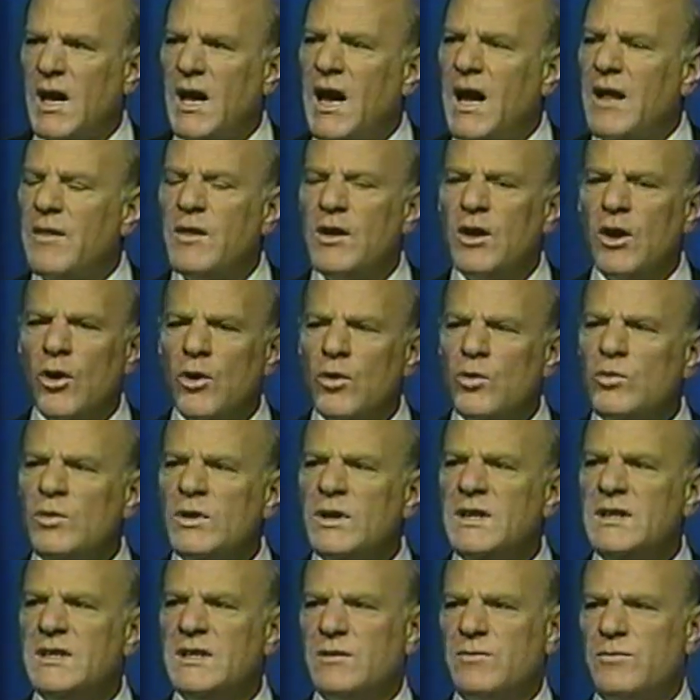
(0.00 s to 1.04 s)
And the
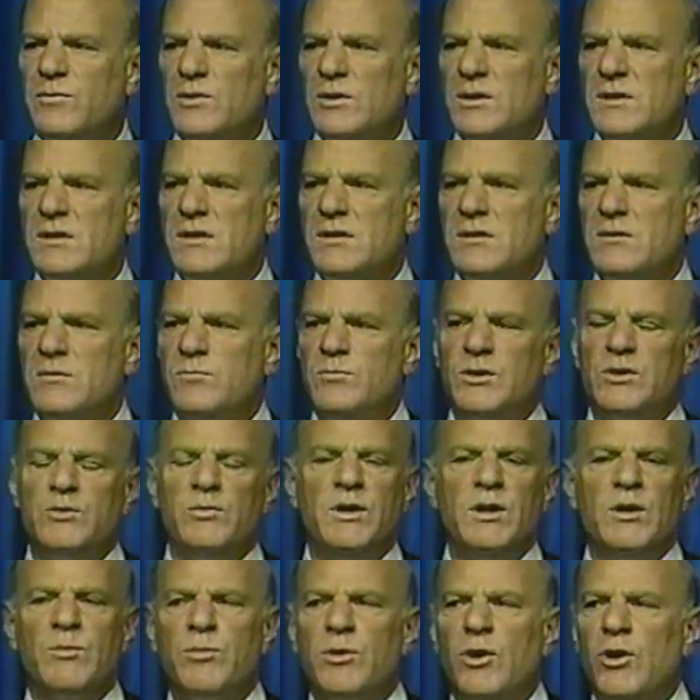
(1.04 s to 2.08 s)
only difference
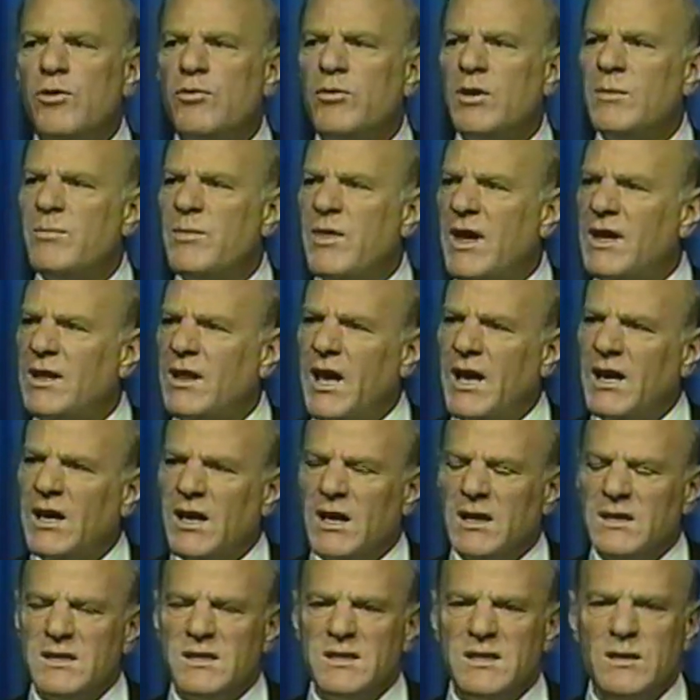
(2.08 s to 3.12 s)
between a program they like
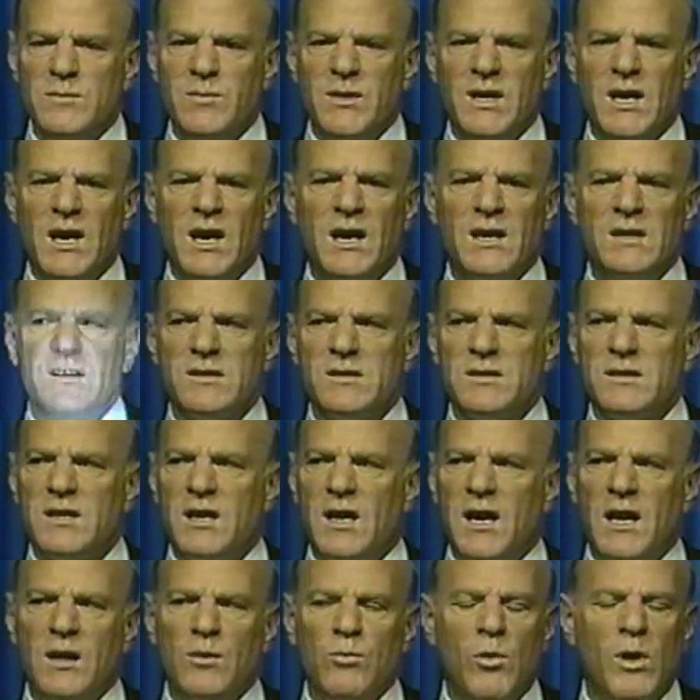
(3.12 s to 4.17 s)
on CBS
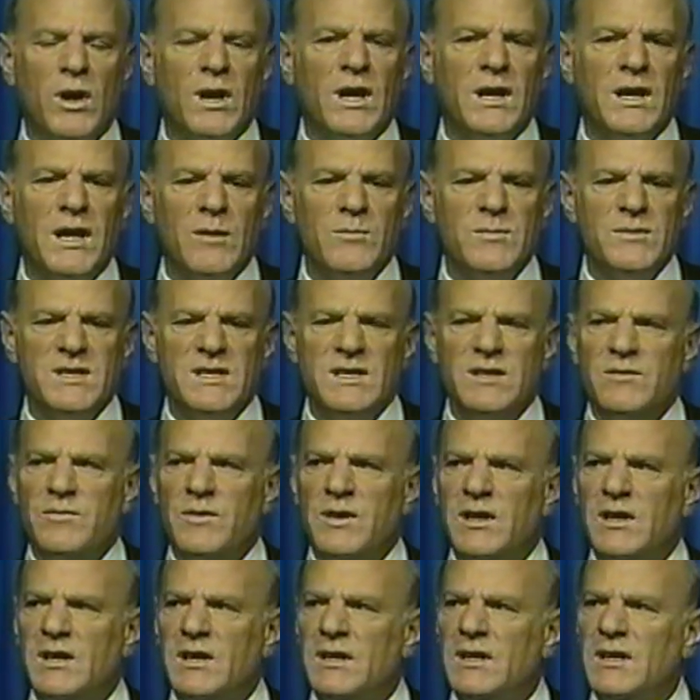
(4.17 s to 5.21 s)
and one on
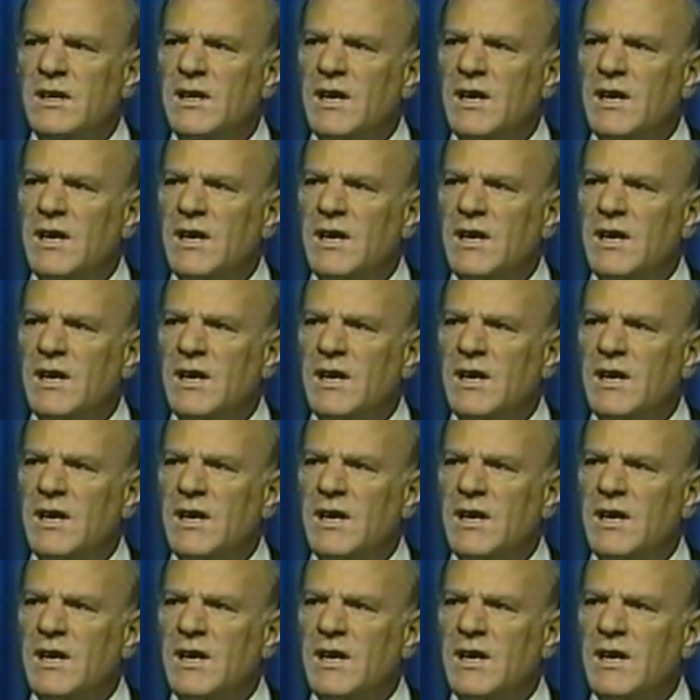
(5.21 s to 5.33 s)
MTV